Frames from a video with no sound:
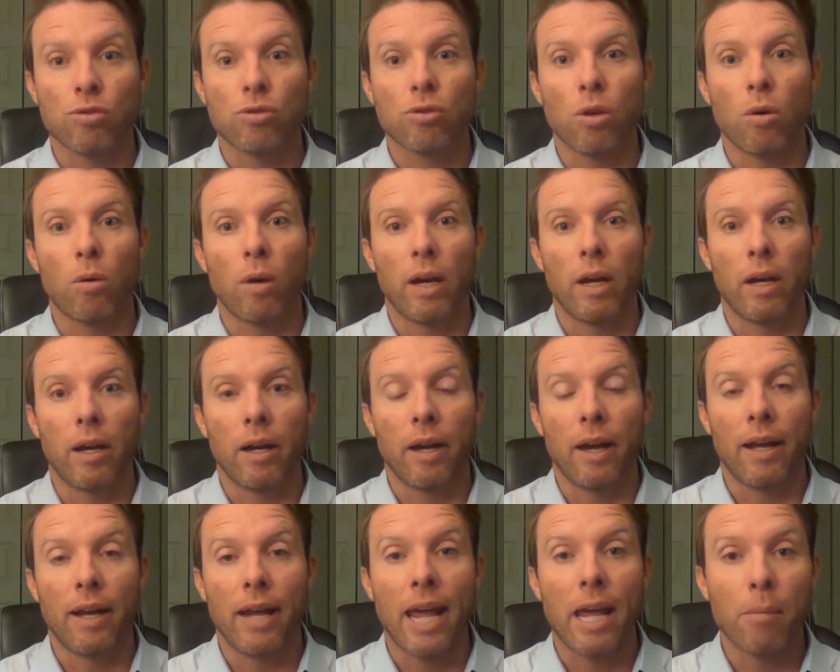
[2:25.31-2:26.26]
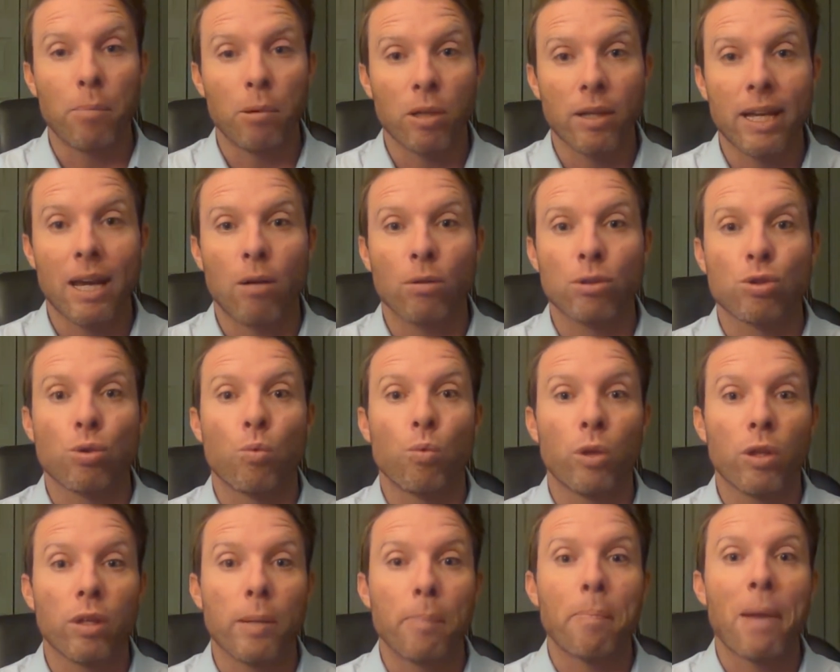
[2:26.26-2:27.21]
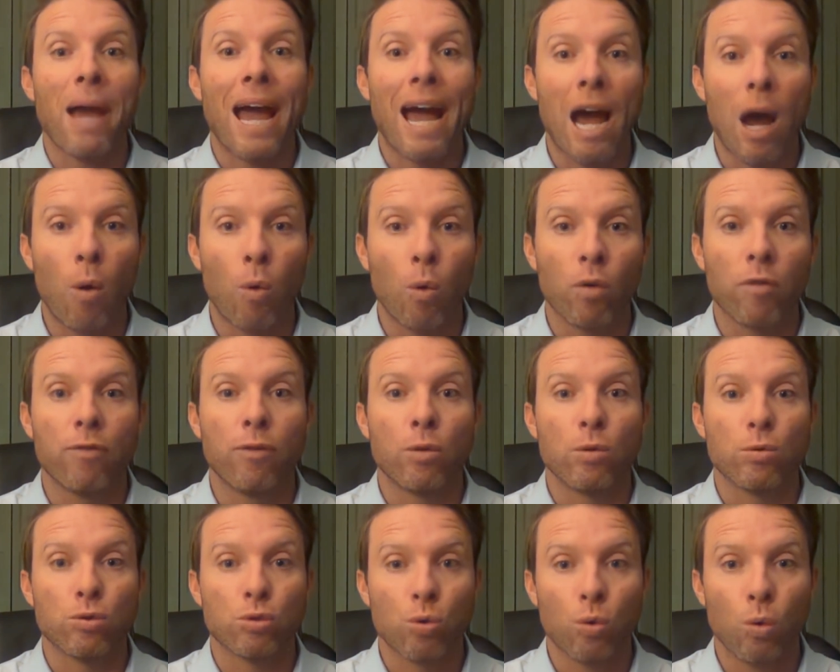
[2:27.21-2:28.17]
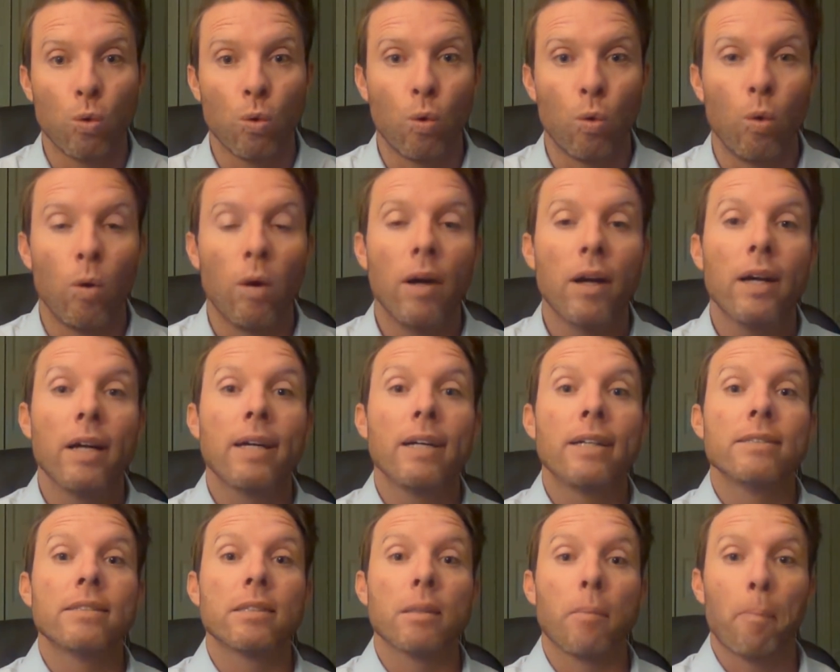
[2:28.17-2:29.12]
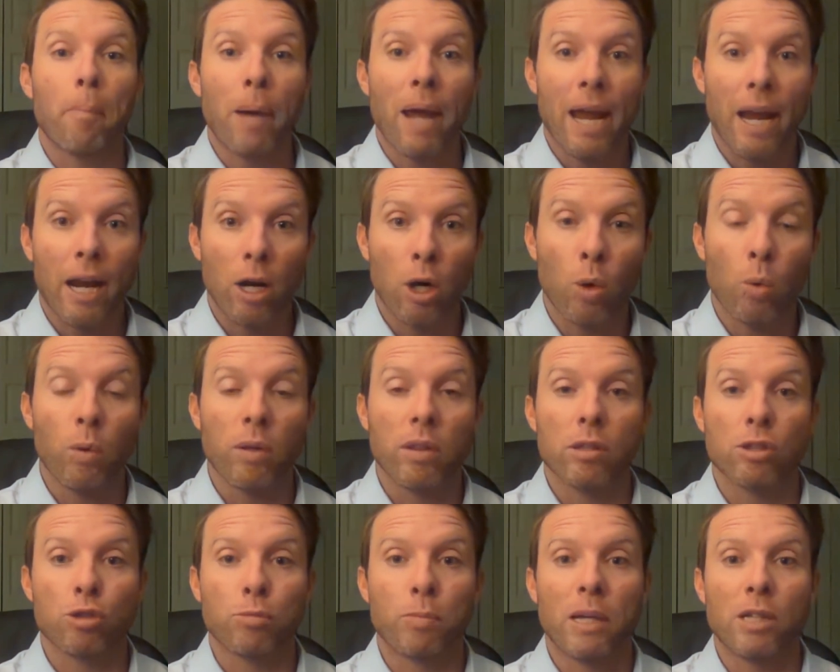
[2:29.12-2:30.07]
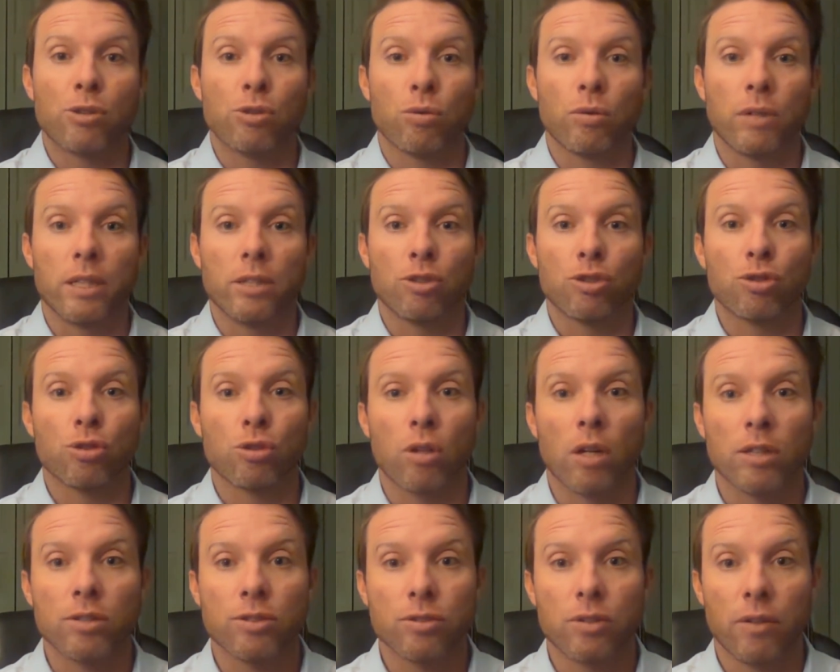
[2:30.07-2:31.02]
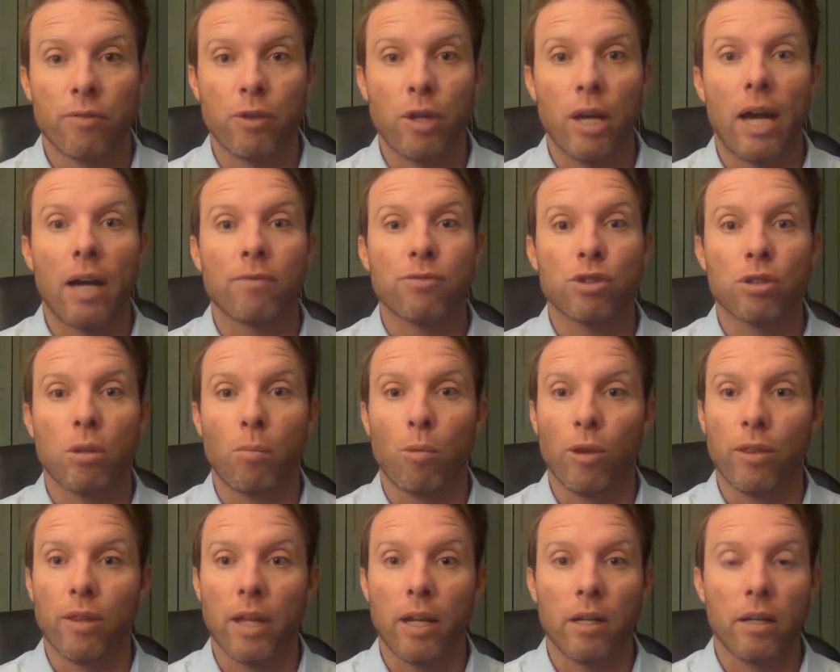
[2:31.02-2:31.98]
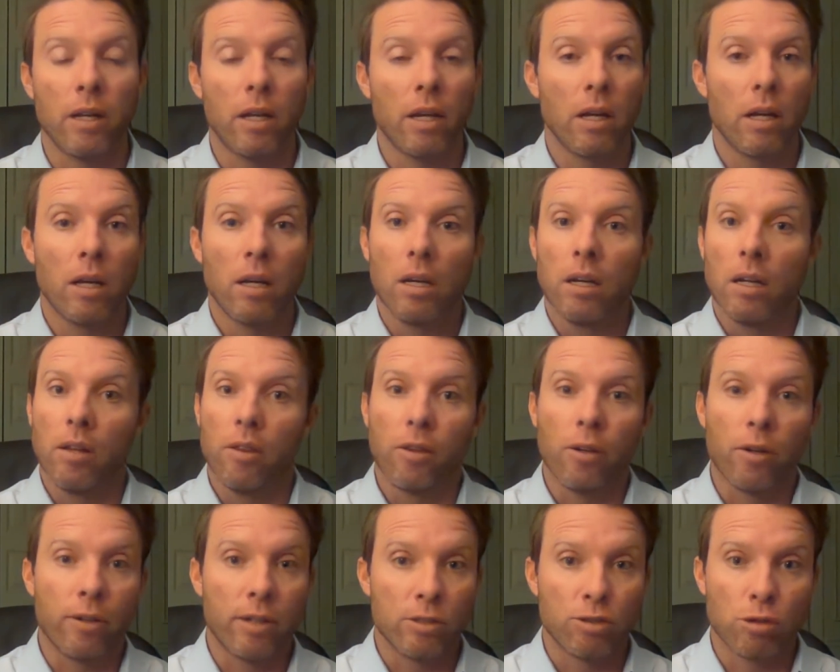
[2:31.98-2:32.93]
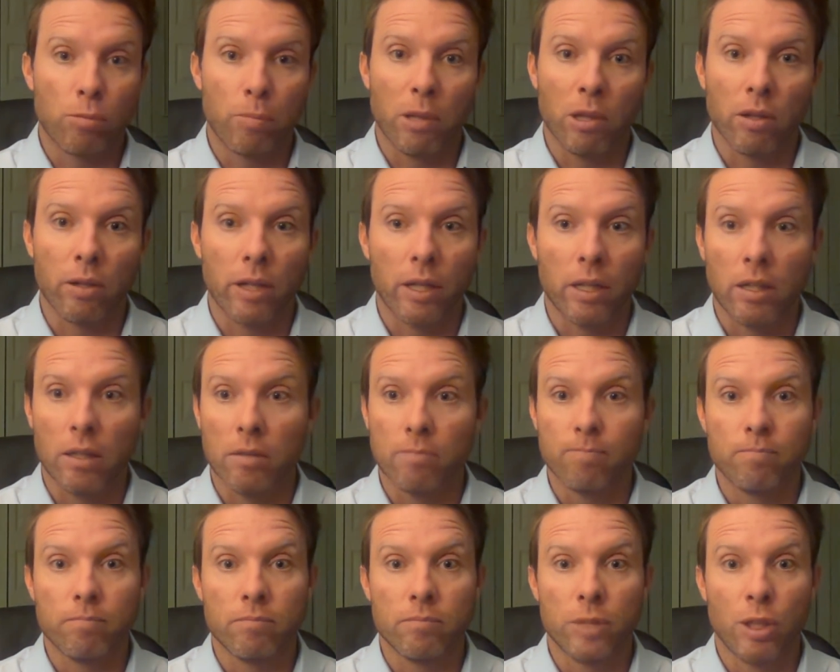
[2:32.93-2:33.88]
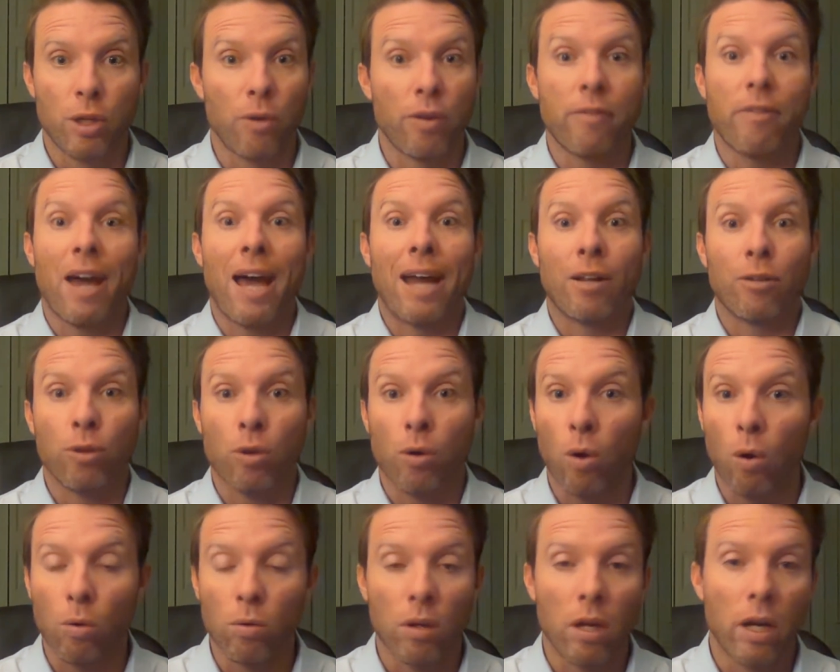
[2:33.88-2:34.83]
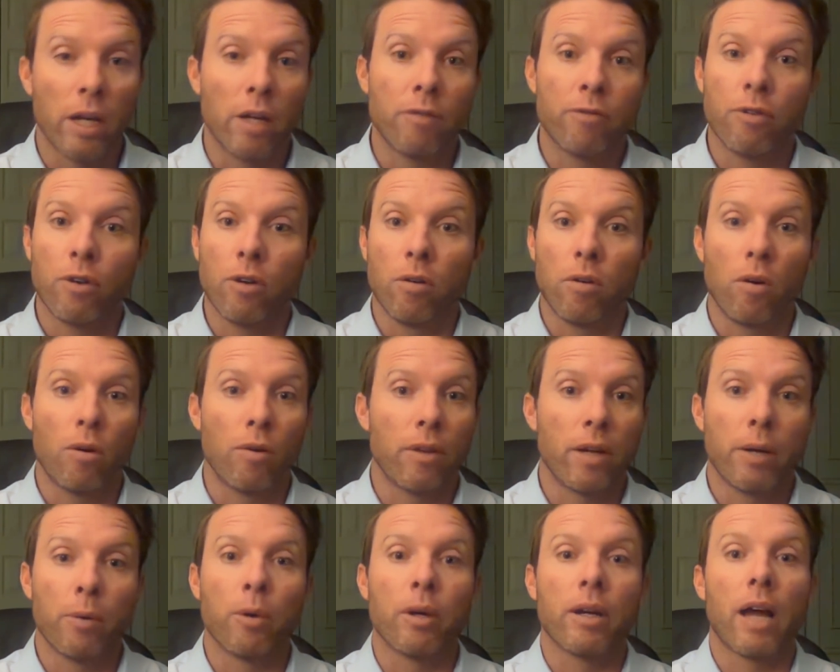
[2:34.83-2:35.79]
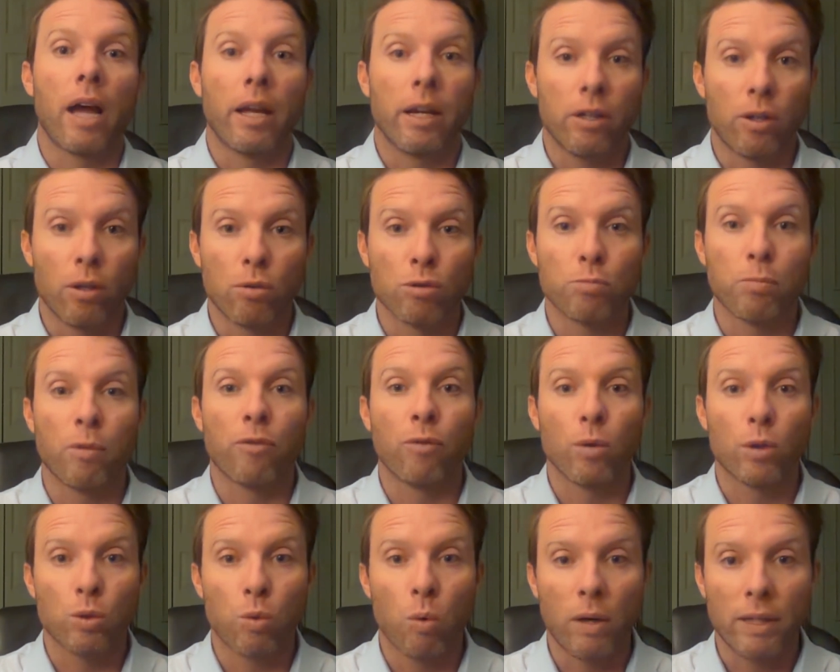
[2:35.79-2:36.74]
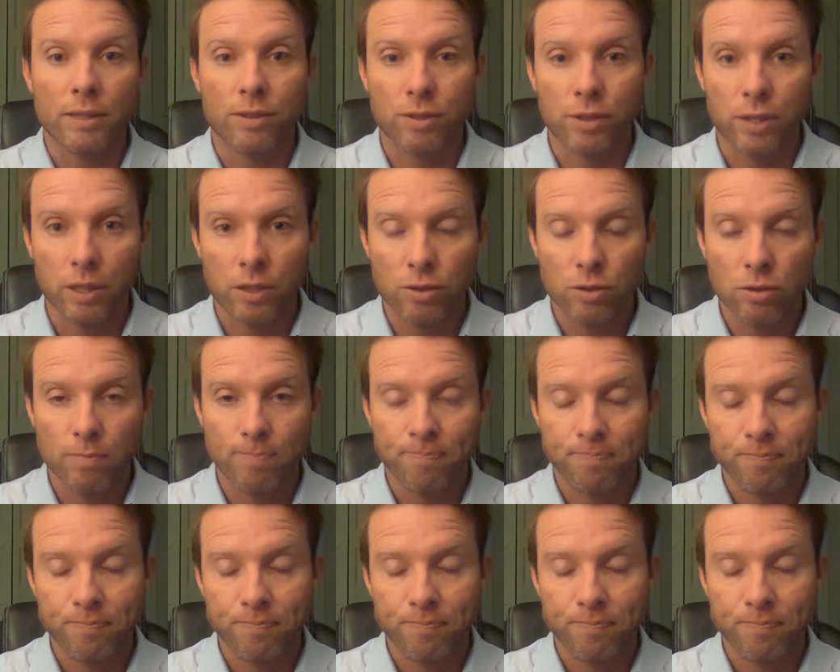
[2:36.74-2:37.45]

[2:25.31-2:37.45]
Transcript: So an ABLE account is a really powerful tool to pair with a special needs trust if you have someone that their disability, they've had it their whole life or they were diagnosed before 26.